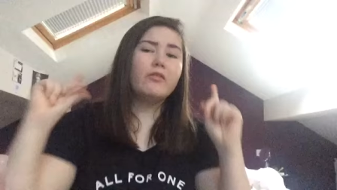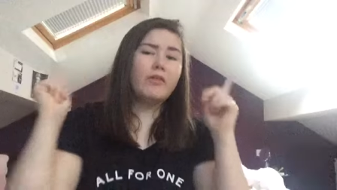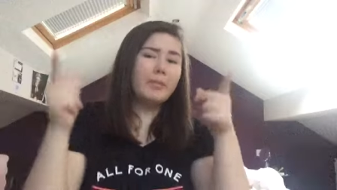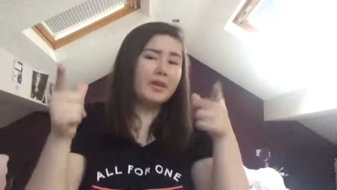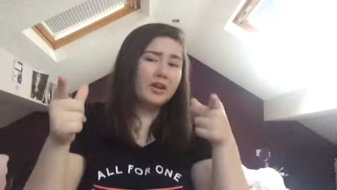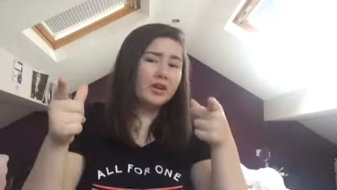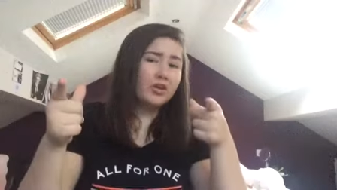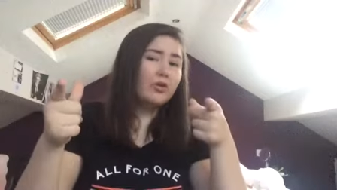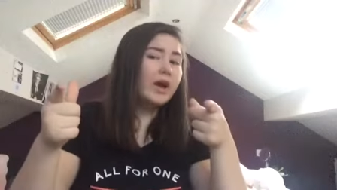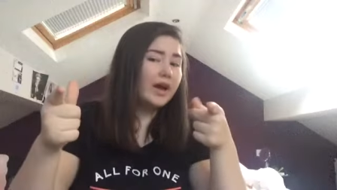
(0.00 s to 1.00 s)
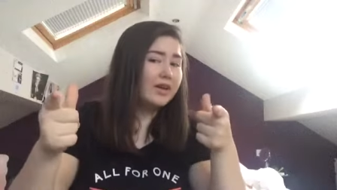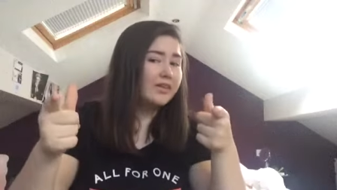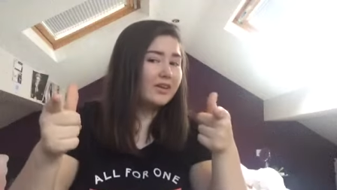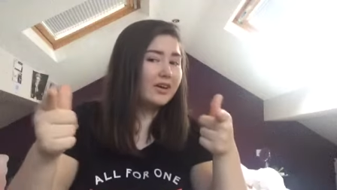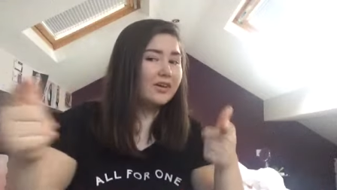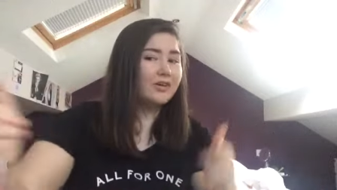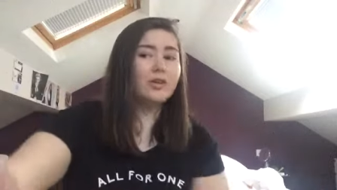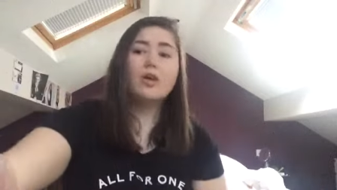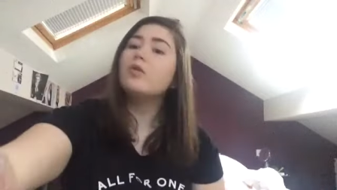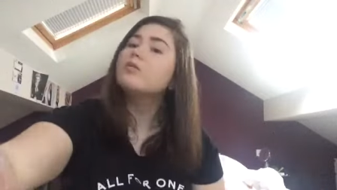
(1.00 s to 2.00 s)
Repping a new
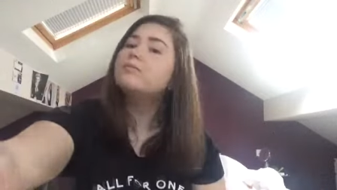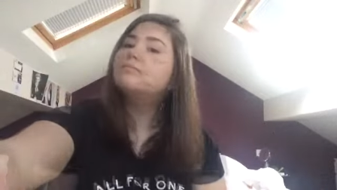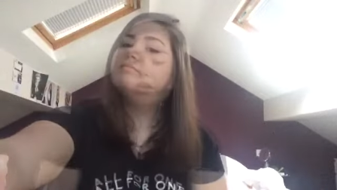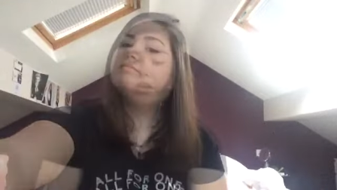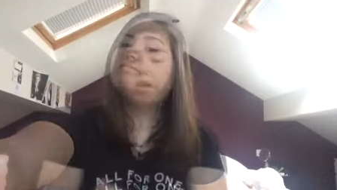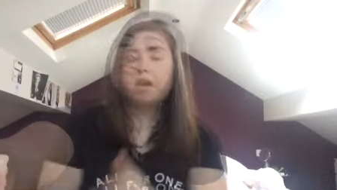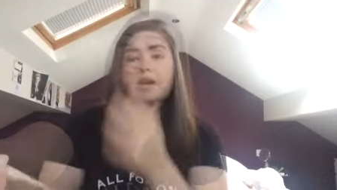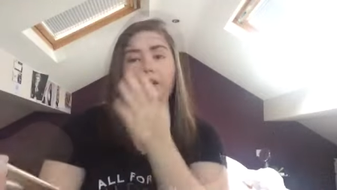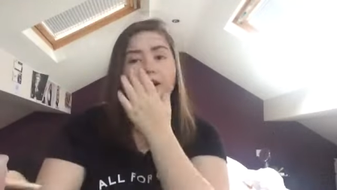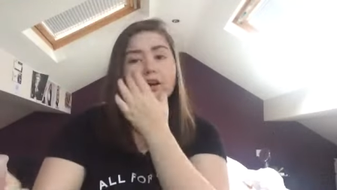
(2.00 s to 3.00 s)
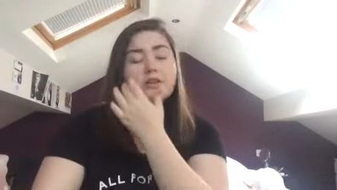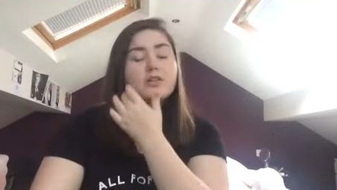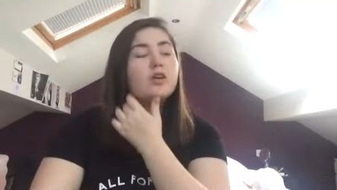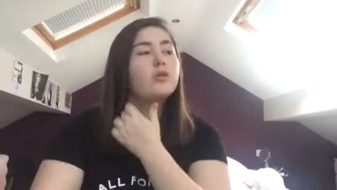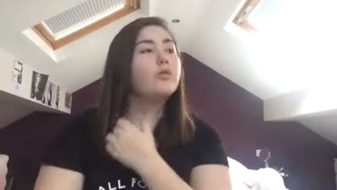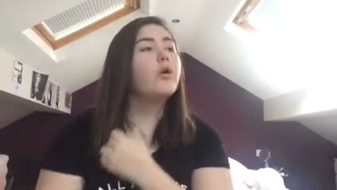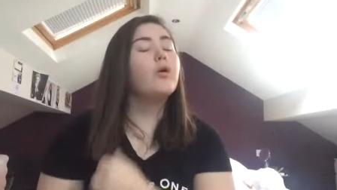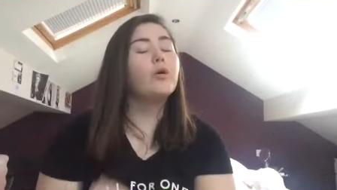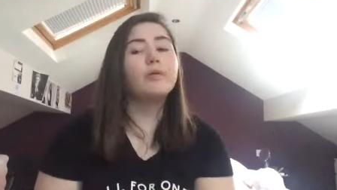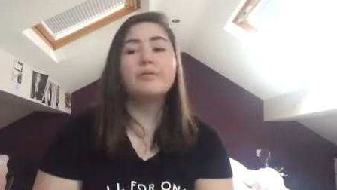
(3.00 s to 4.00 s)
hairstyle. Right, hi guys.
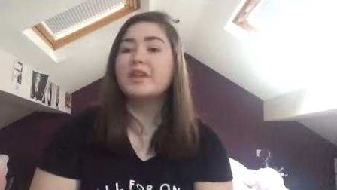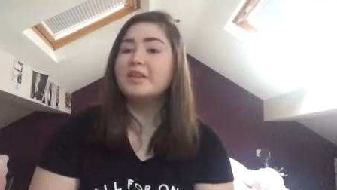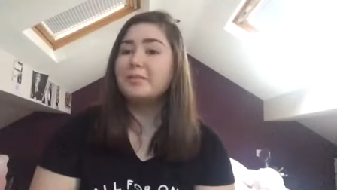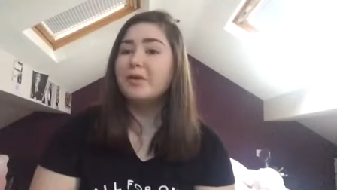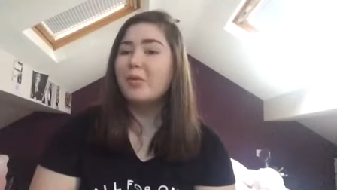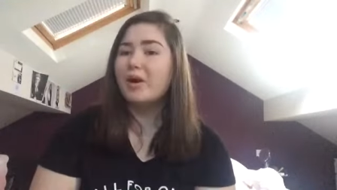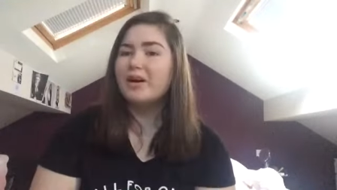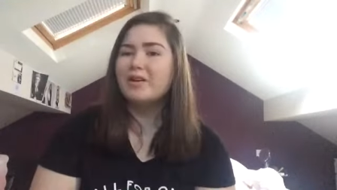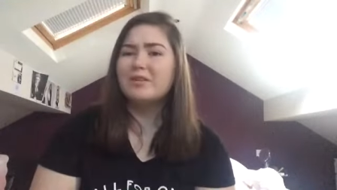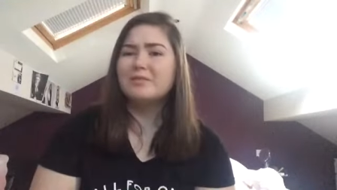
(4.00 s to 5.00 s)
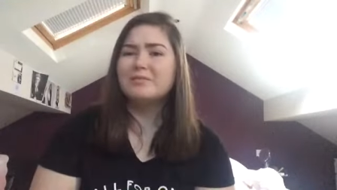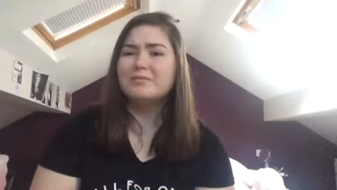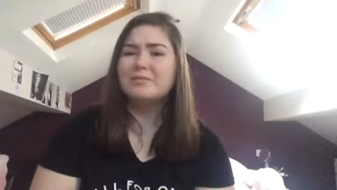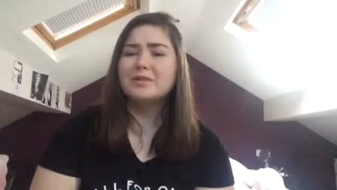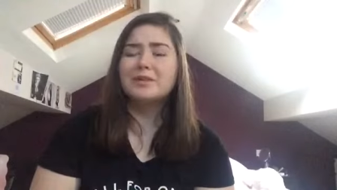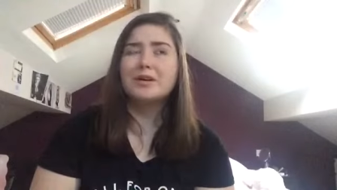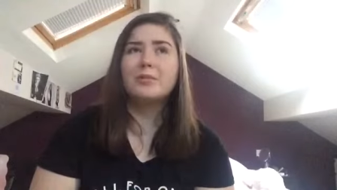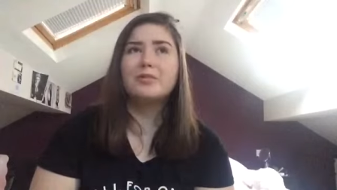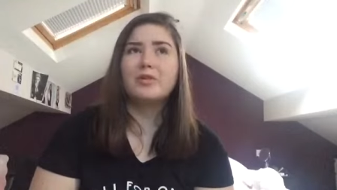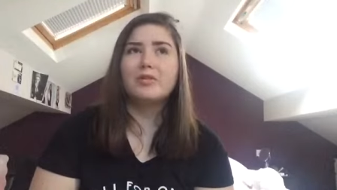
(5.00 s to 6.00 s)
Whoa, it's been a while.
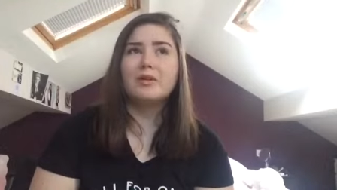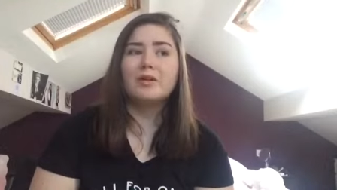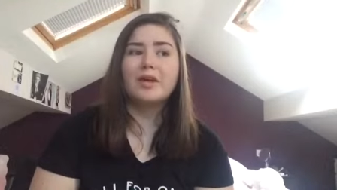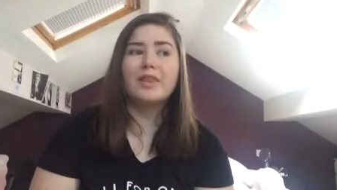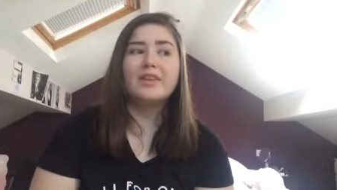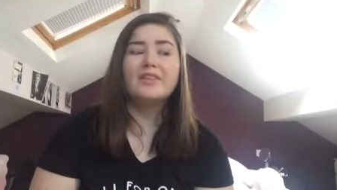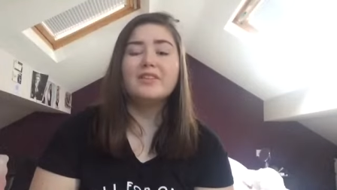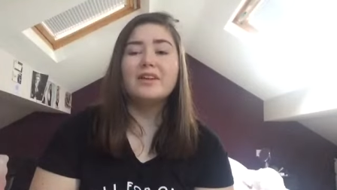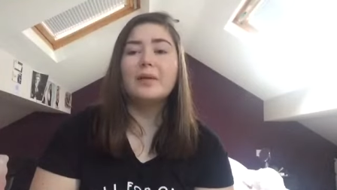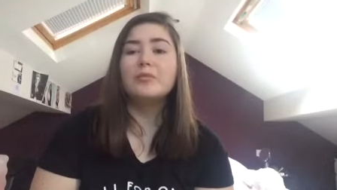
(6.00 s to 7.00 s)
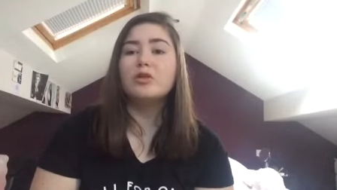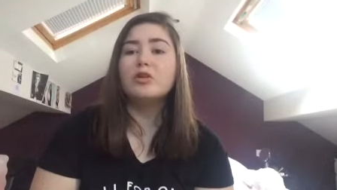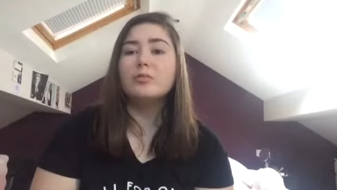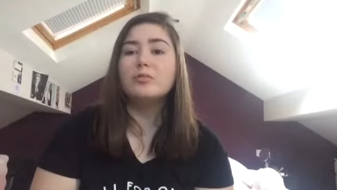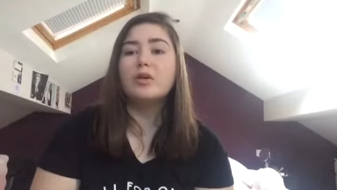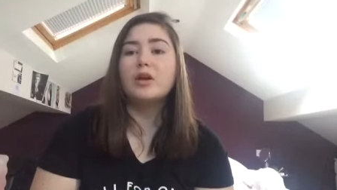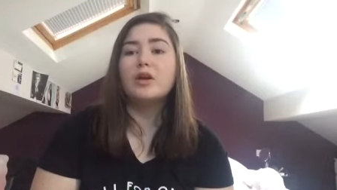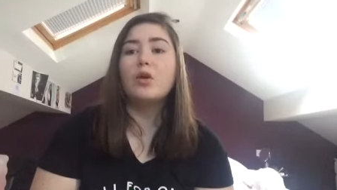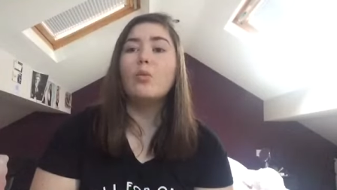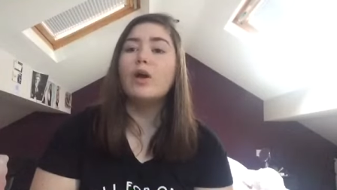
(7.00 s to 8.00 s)
I'm sorry. In this video, I'm gonna
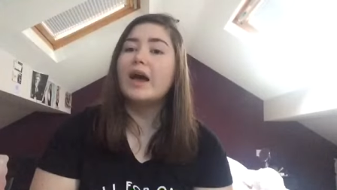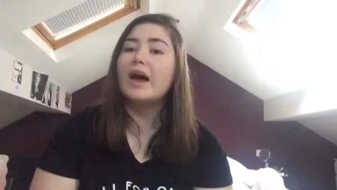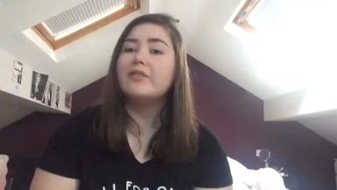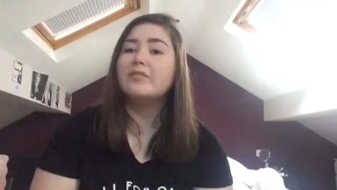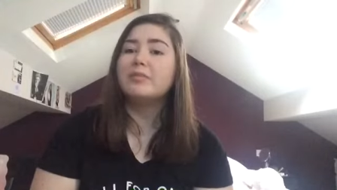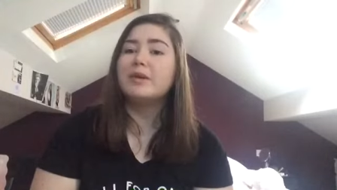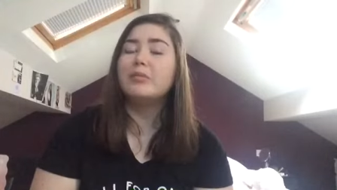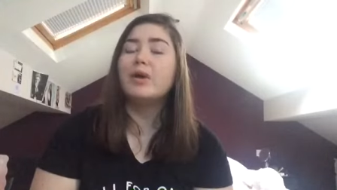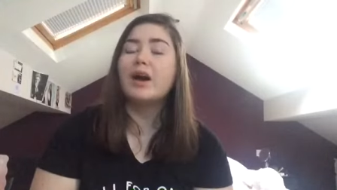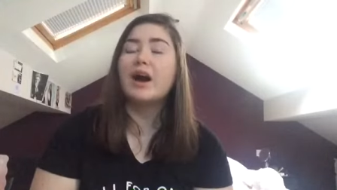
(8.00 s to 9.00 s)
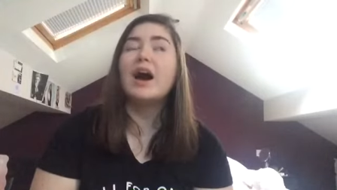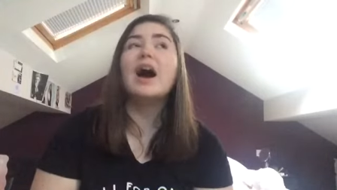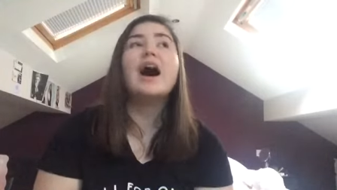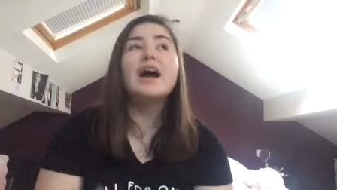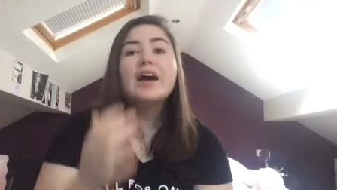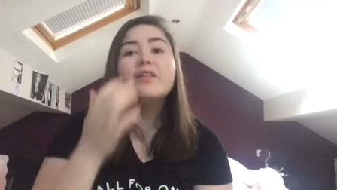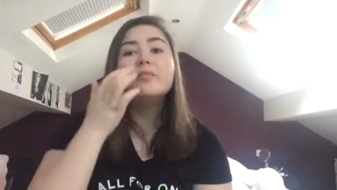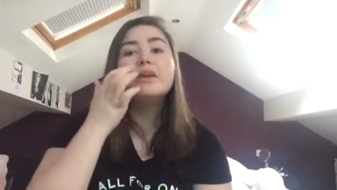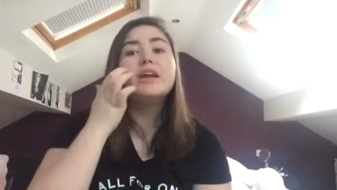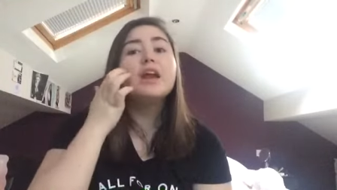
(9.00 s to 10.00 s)
explain where I
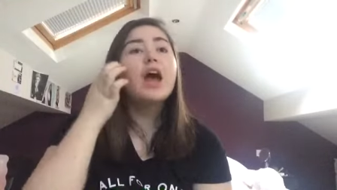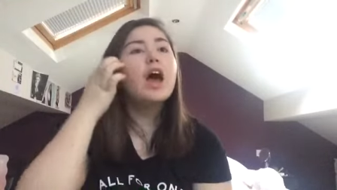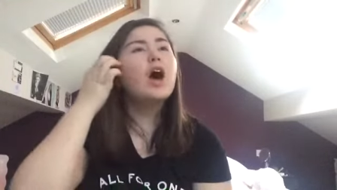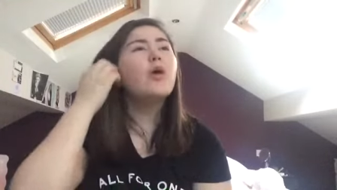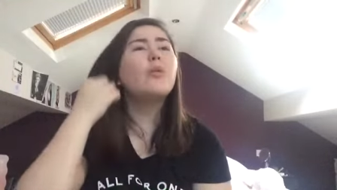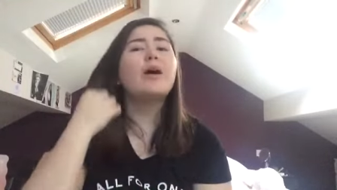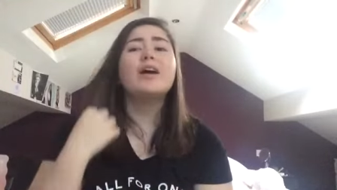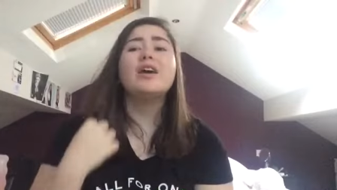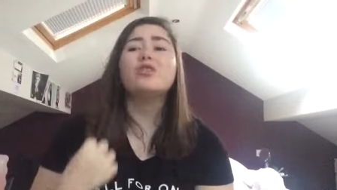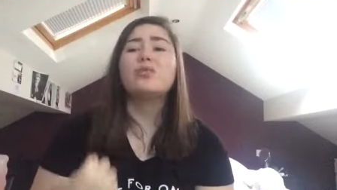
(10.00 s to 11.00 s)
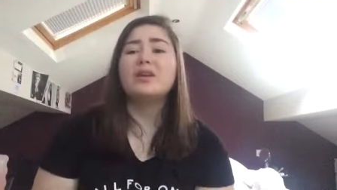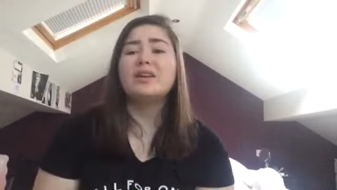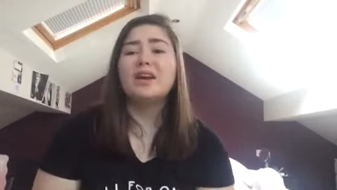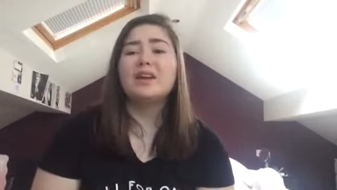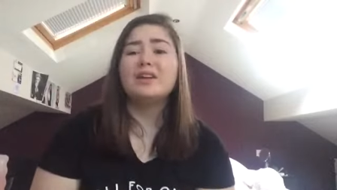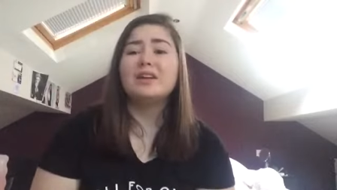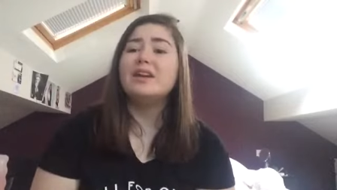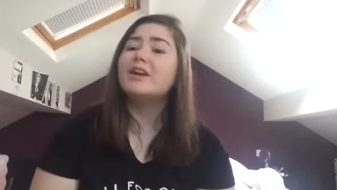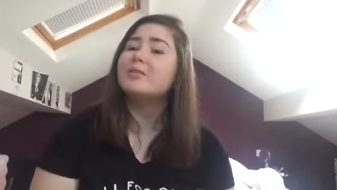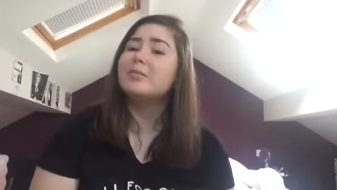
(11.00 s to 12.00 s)
have been and why
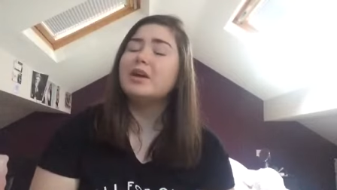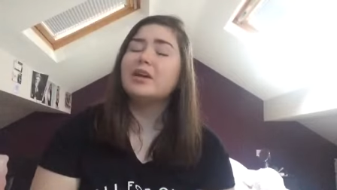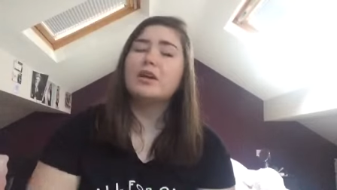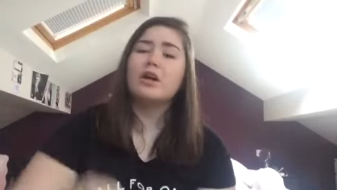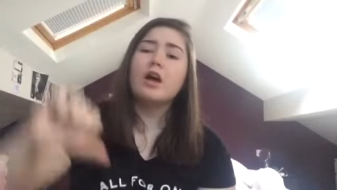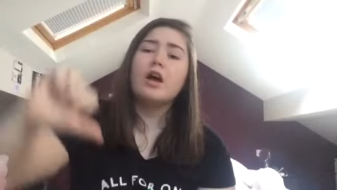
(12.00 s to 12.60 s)
2018 has been